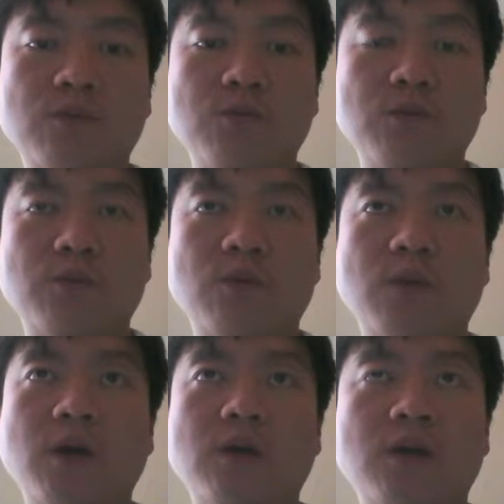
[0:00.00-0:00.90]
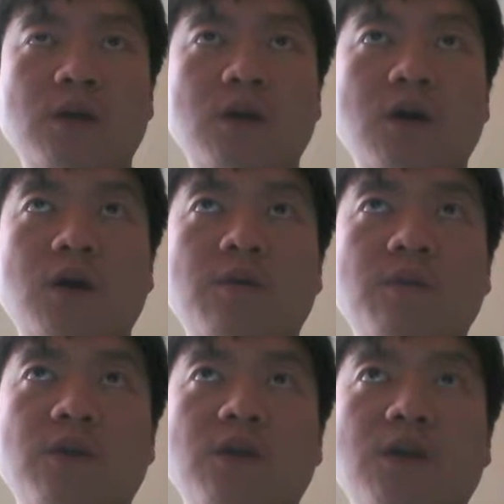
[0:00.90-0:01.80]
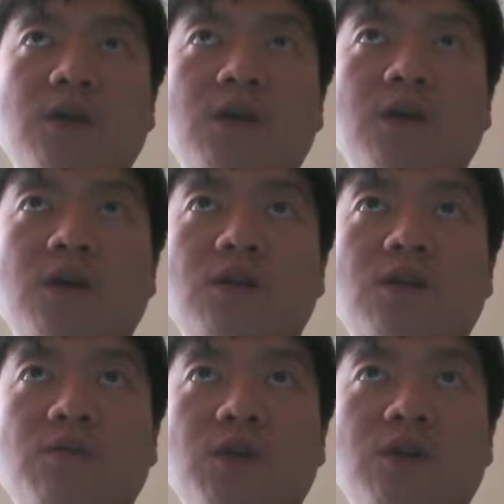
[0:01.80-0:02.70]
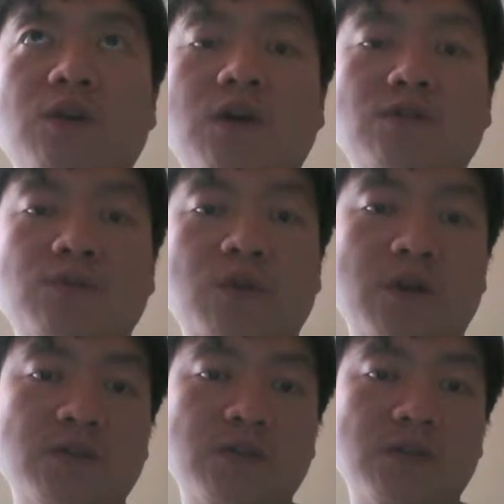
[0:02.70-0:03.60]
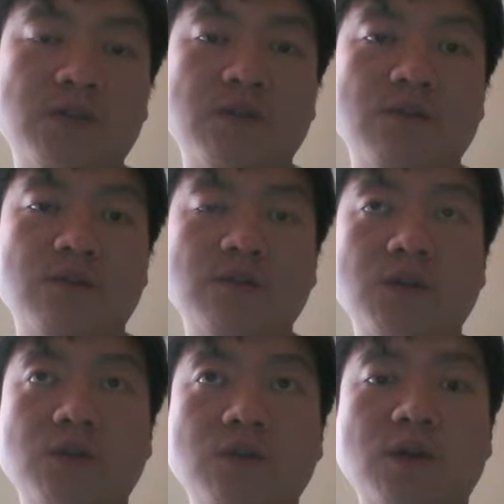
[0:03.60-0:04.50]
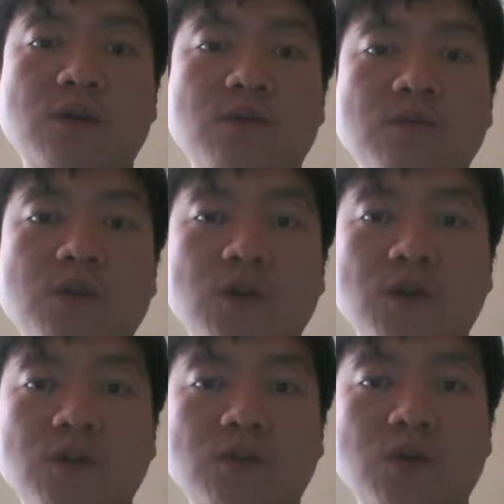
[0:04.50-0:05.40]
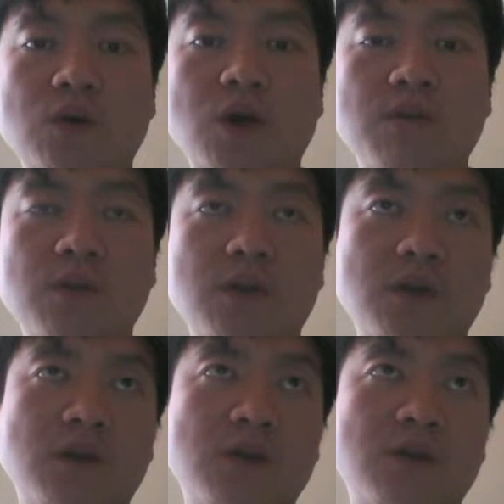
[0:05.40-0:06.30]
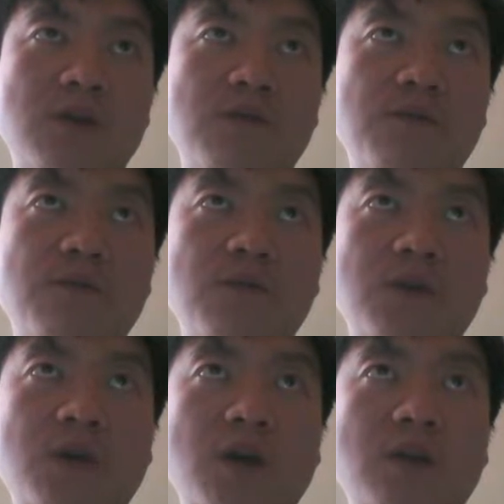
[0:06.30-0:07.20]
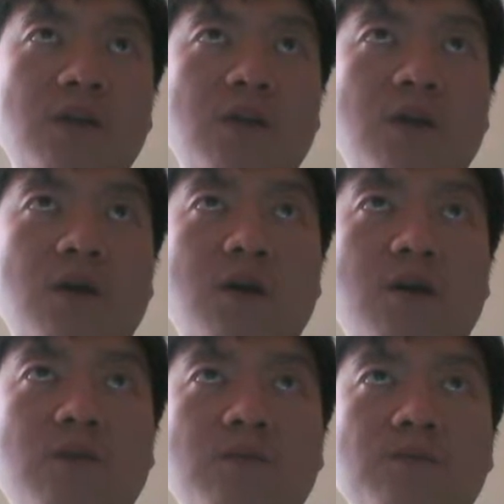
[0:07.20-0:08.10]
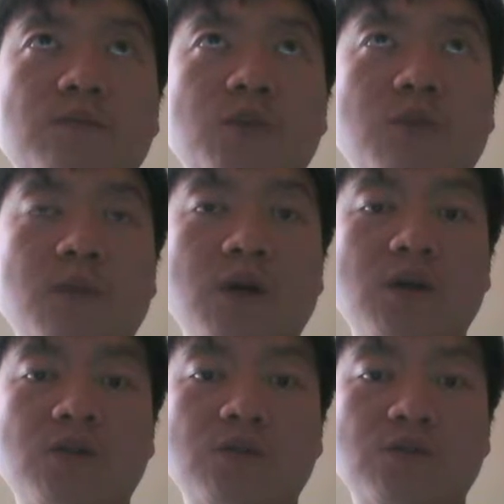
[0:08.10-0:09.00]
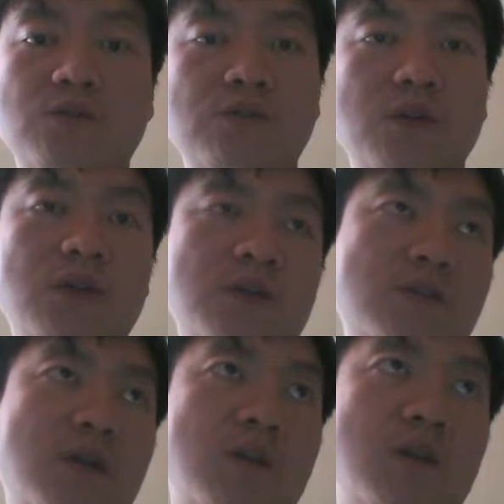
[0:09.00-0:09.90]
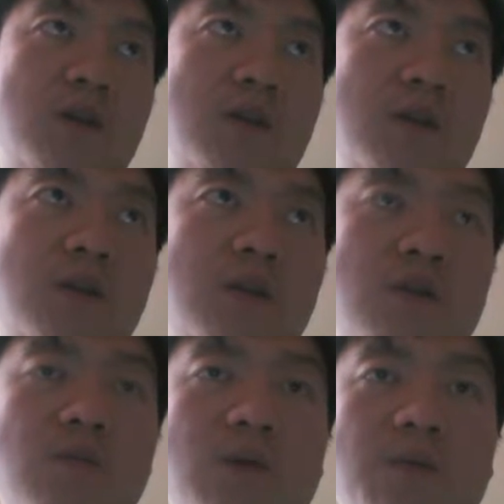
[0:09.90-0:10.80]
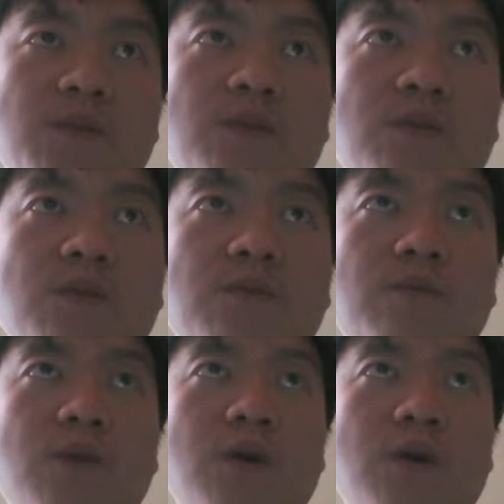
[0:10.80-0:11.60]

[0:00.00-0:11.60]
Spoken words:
be provided the median house prices from Zillow.com. So I've been thinking if we can combine those two data sets, then there might be some